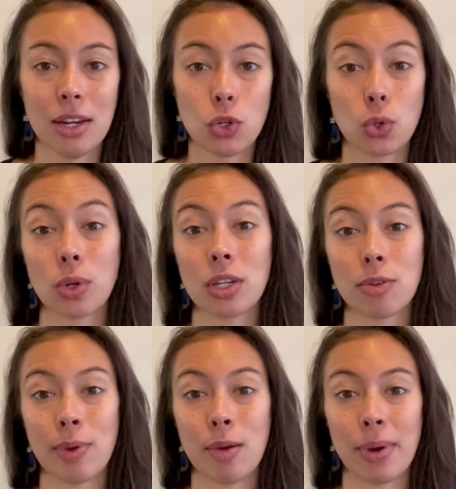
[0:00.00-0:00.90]
talking to
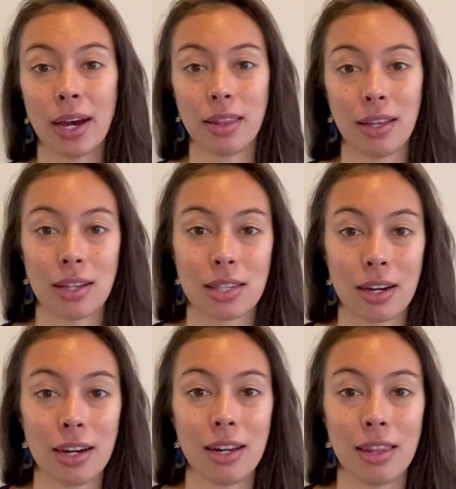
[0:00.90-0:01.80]
me about the
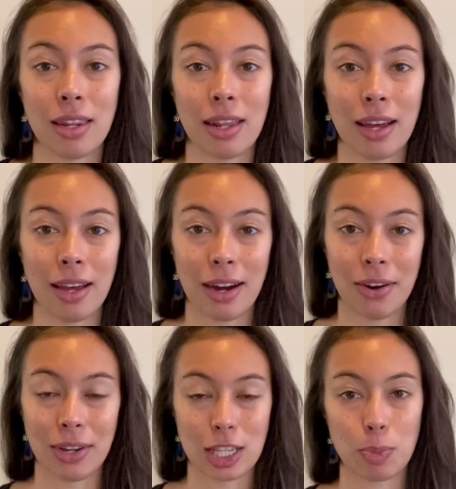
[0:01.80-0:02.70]
anxiety that they
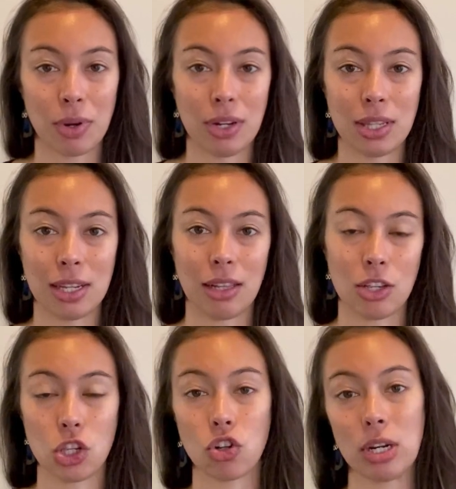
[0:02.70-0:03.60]
are experiencing, the
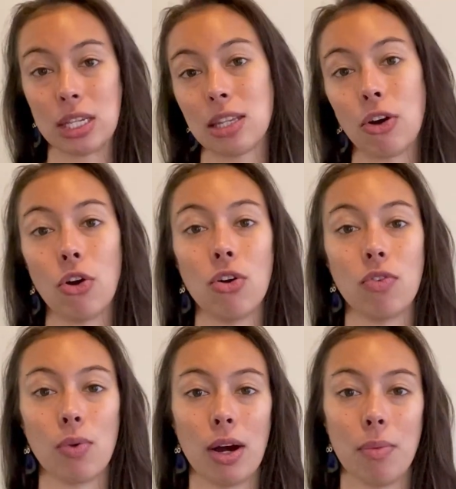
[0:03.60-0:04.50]
stress and the
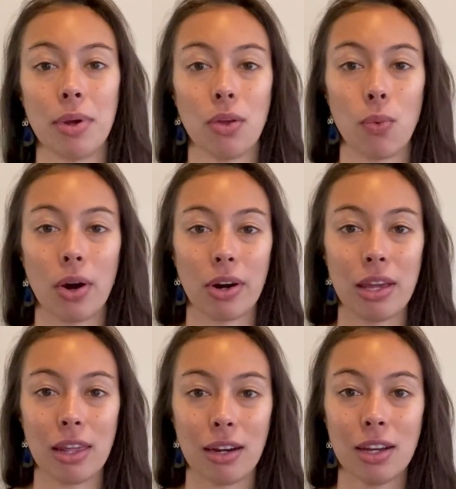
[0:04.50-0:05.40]
overwhelm and the worry
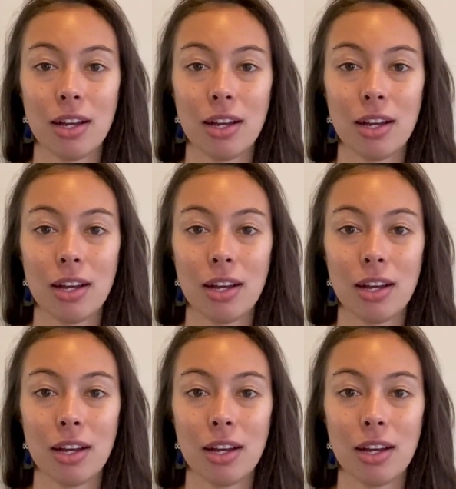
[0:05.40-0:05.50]
that